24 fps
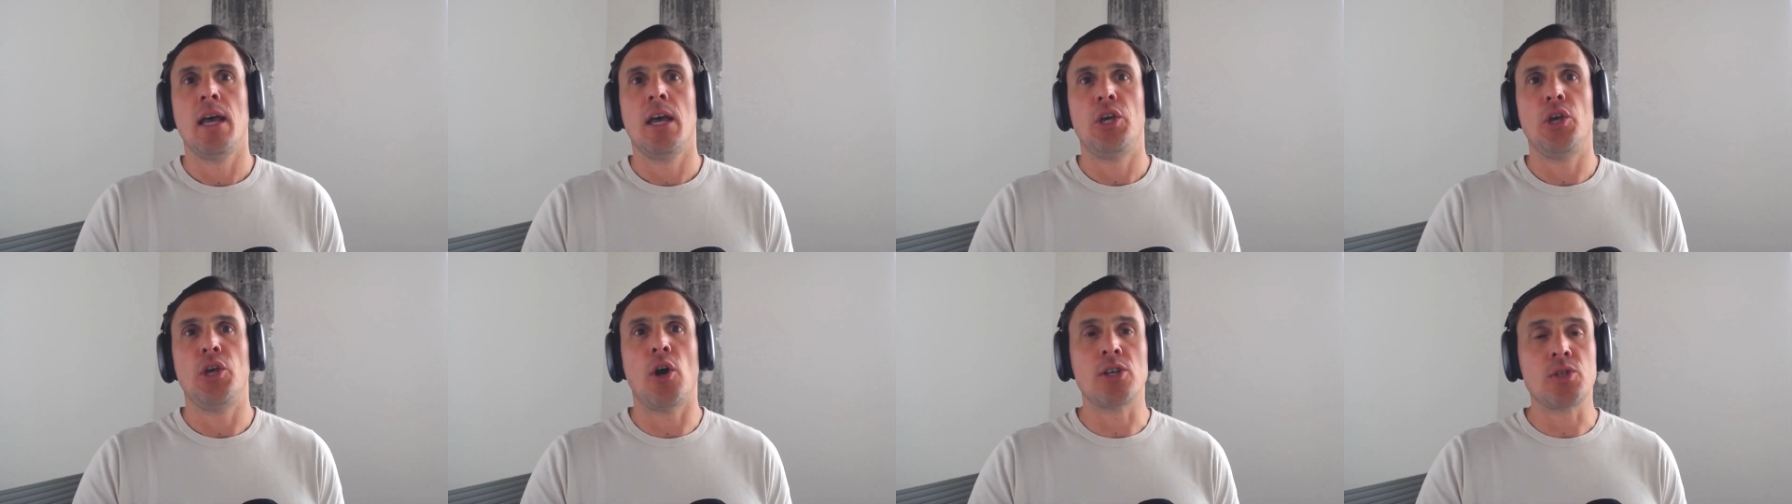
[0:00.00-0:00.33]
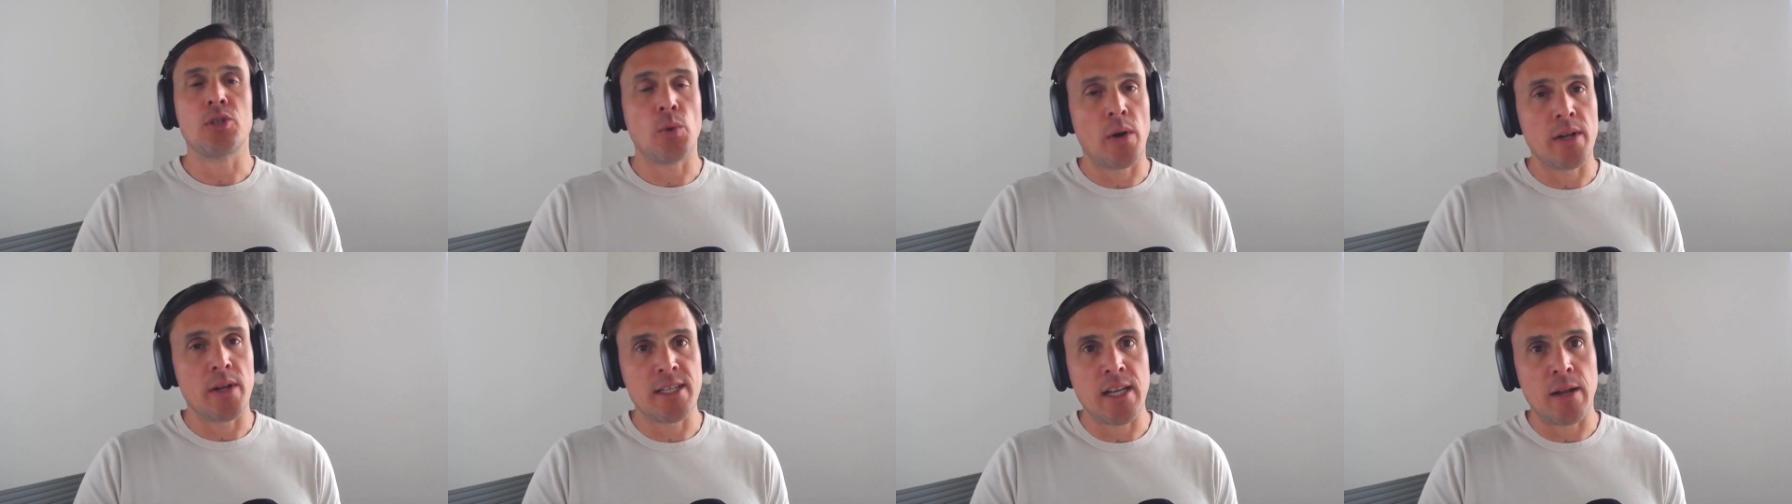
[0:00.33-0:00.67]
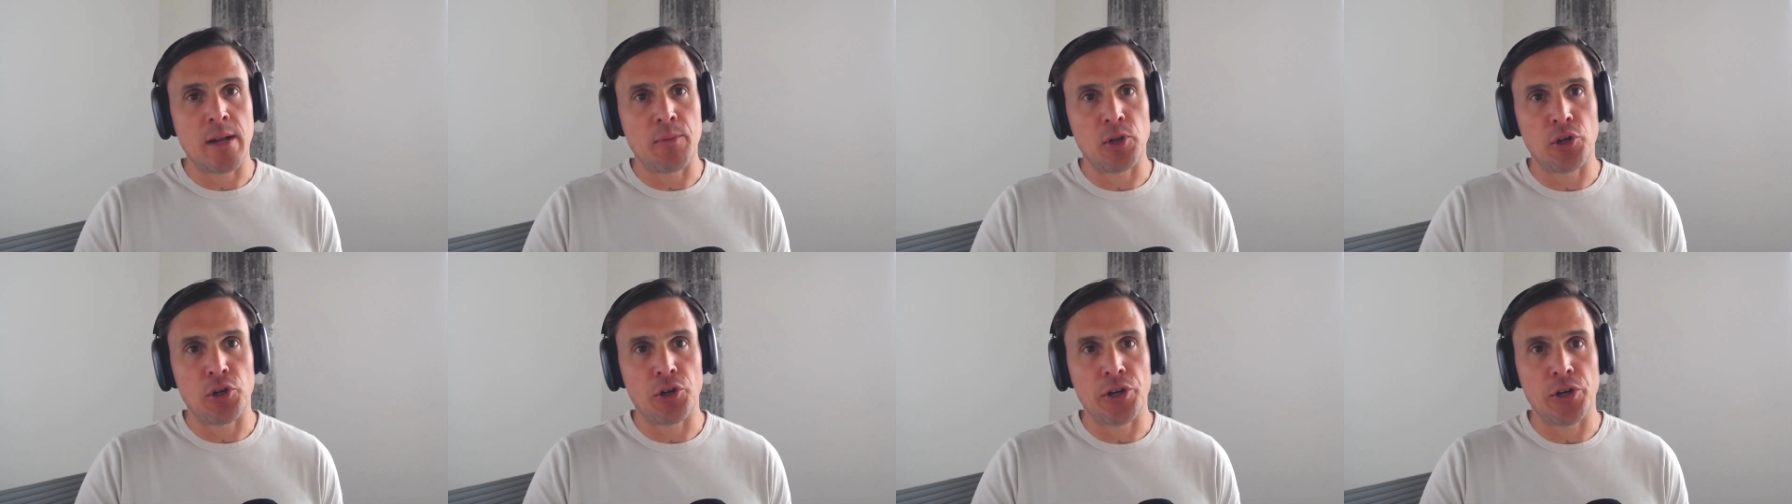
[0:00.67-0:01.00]
You also want to set
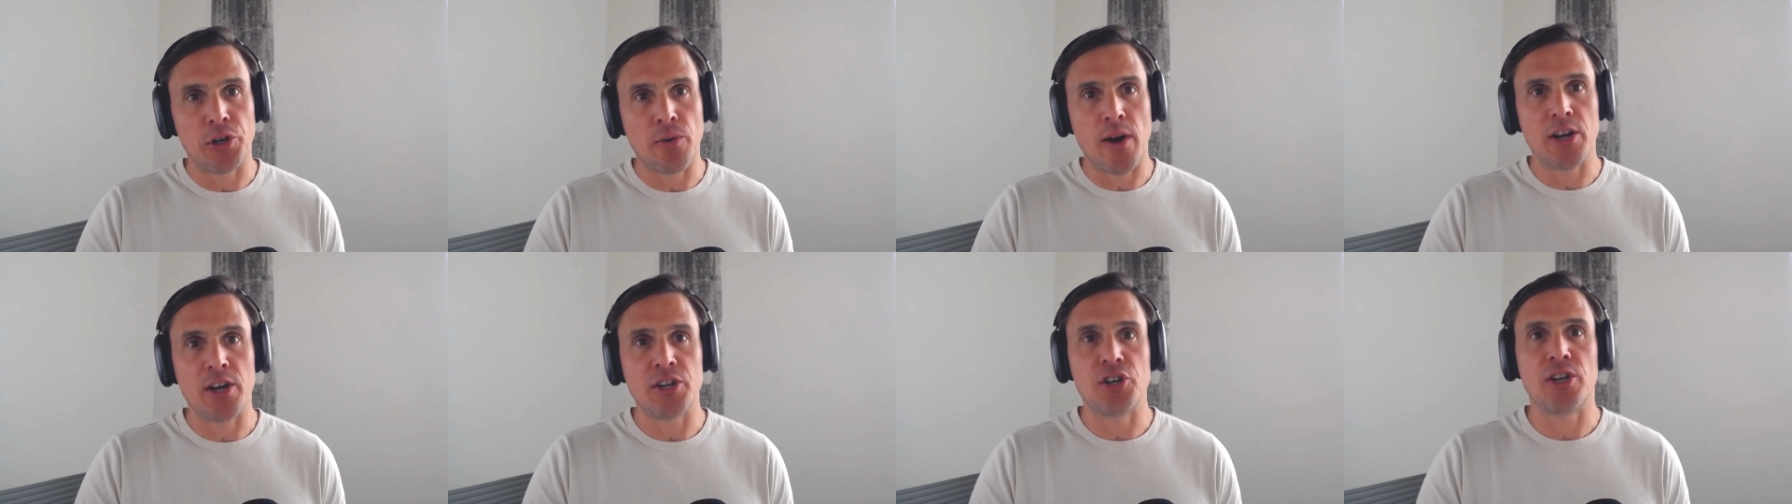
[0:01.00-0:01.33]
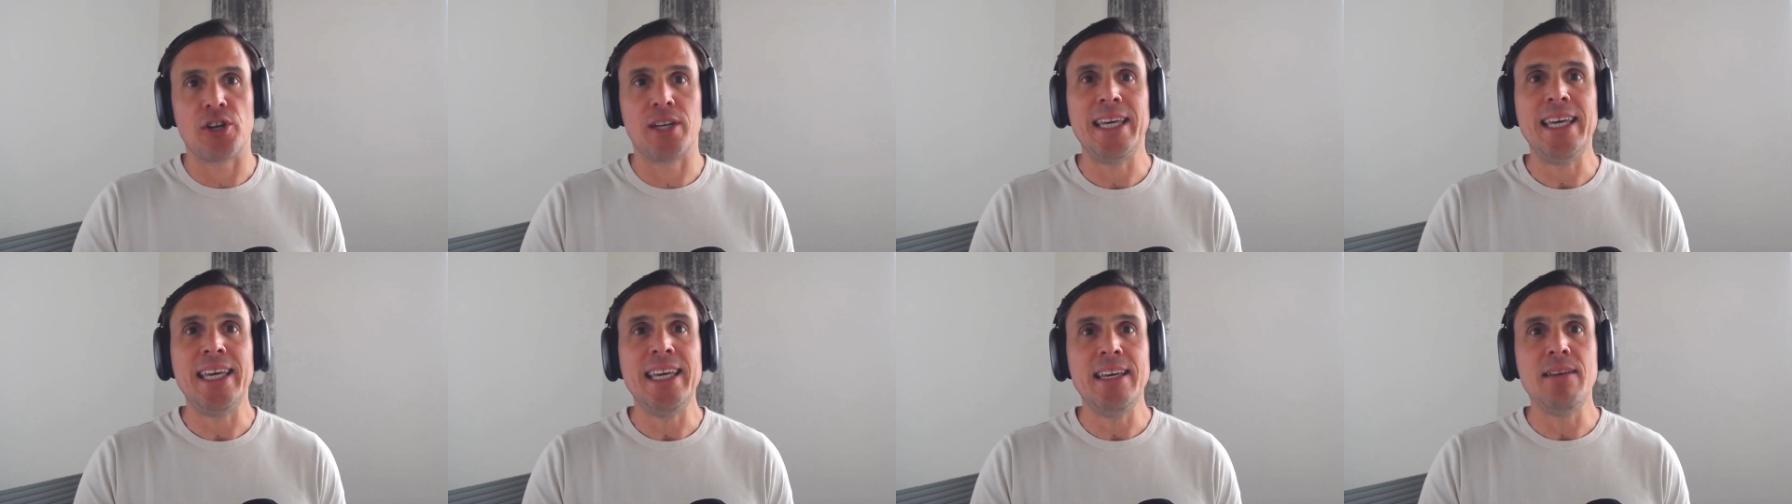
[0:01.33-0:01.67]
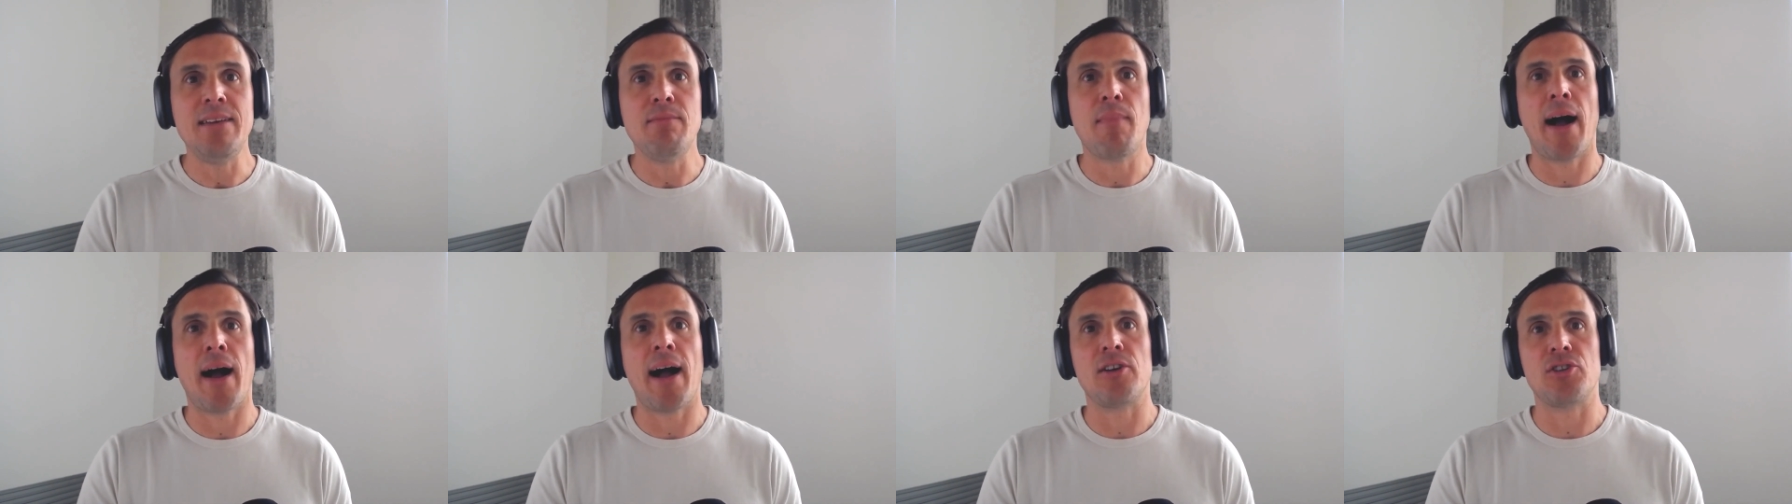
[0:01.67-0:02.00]
up alerting around your key
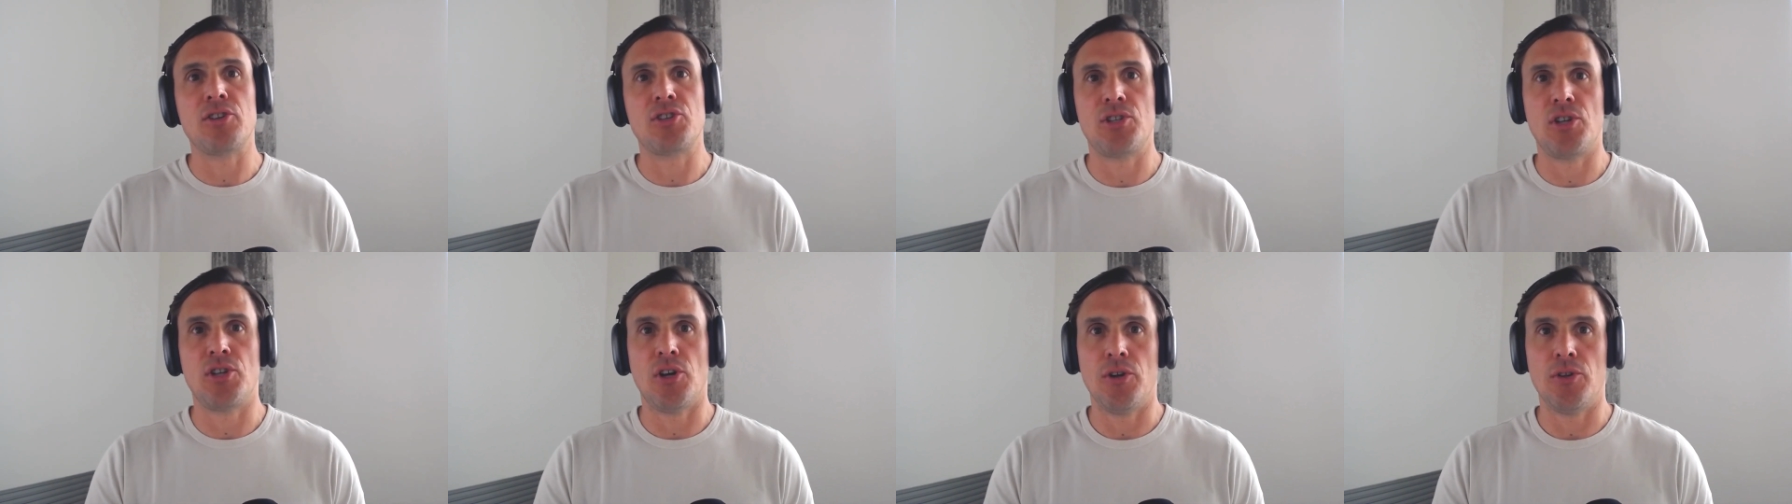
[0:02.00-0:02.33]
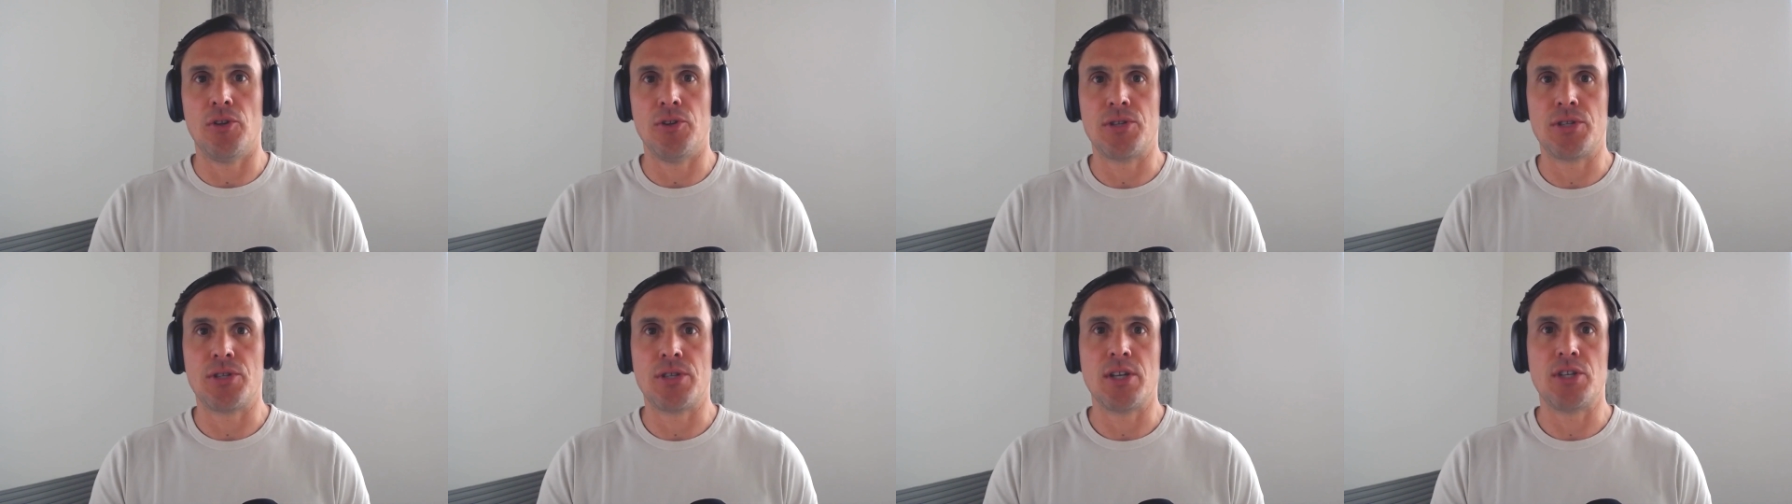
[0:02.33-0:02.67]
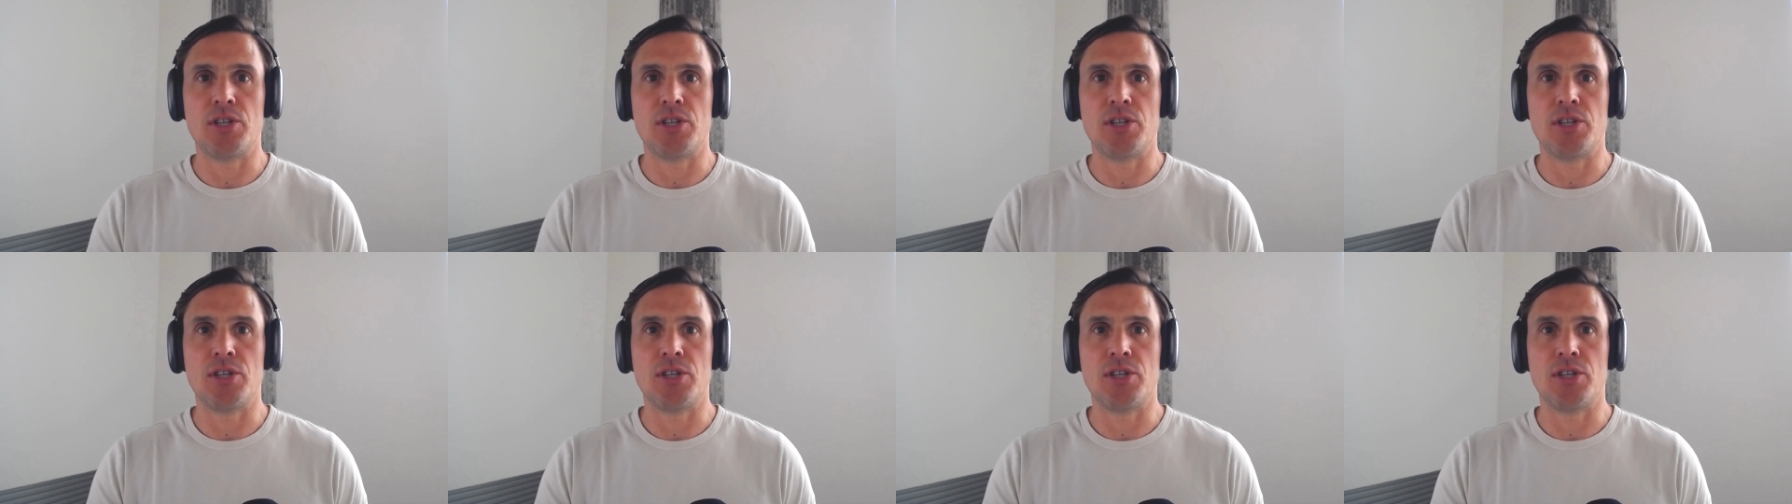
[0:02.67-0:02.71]
milestones